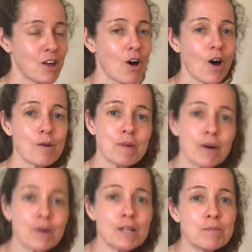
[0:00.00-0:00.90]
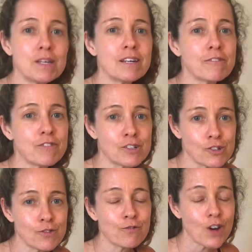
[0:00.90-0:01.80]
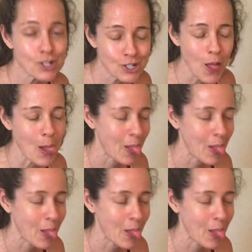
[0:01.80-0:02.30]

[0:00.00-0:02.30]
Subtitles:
On my way to being a functional